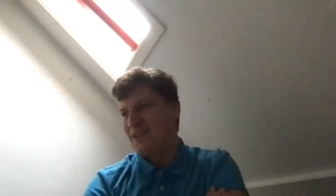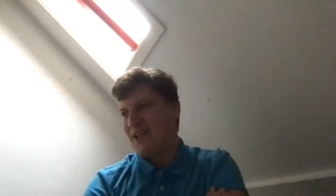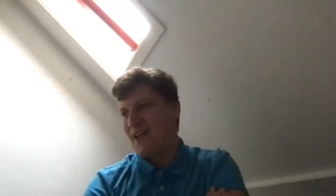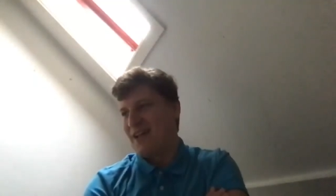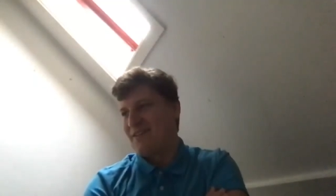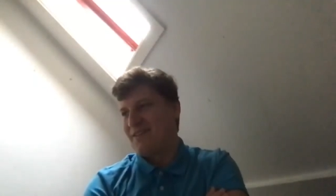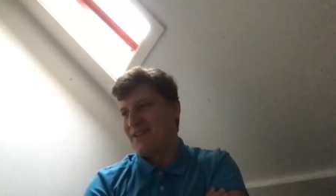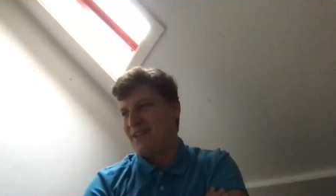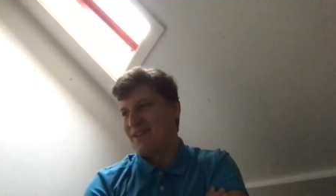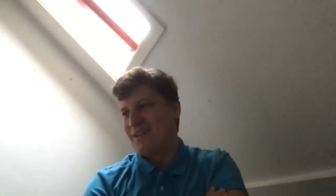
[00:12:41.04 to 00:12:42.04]
and
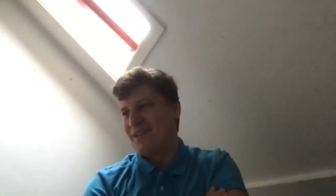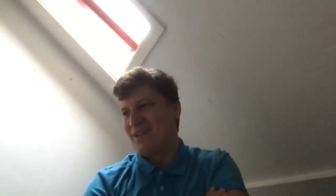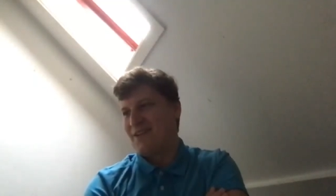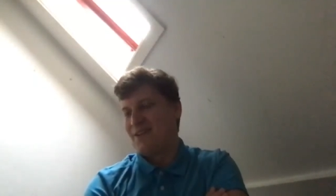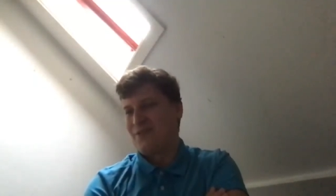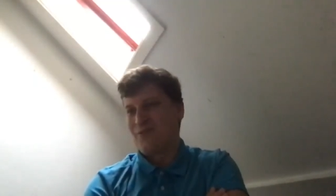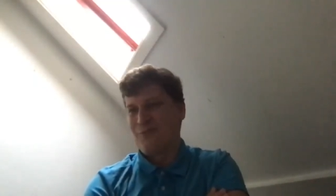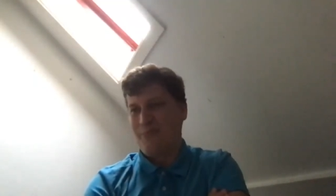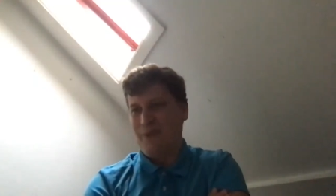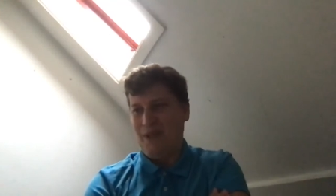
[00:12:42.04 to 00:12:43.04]
uh, to
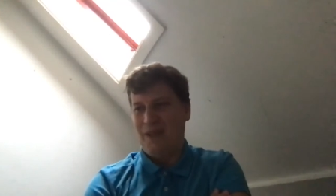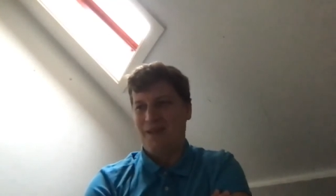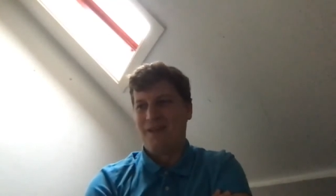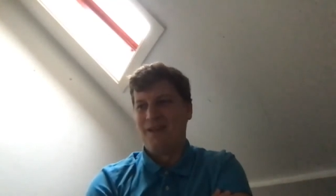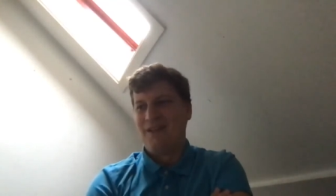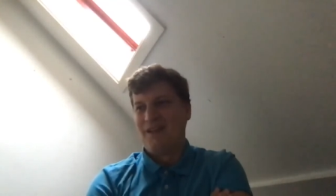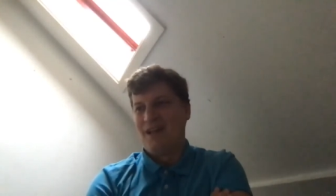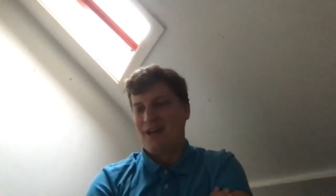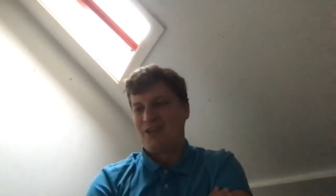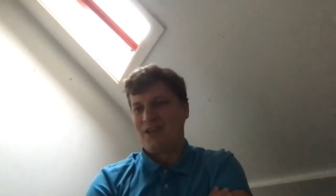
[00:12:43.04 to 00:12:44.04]
be
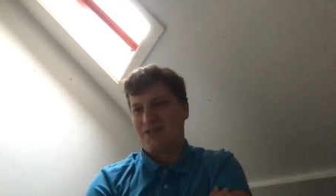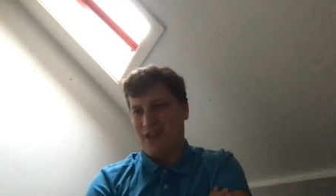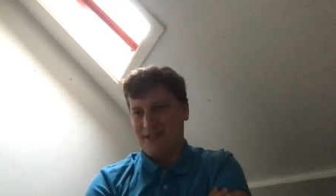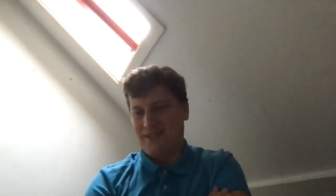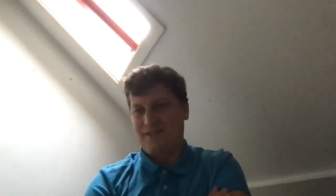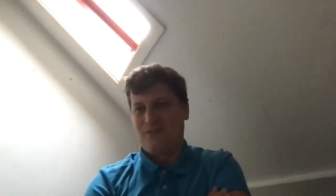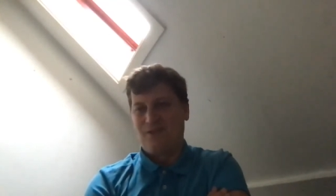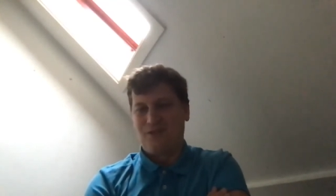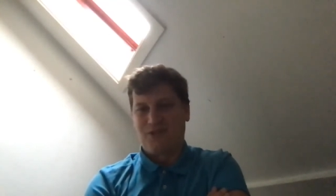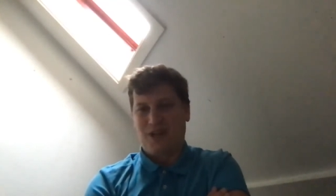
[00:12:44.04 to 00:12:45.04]
actually trusted
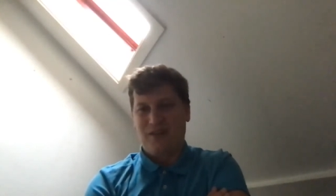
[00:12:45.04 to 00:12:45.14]
knowledge graph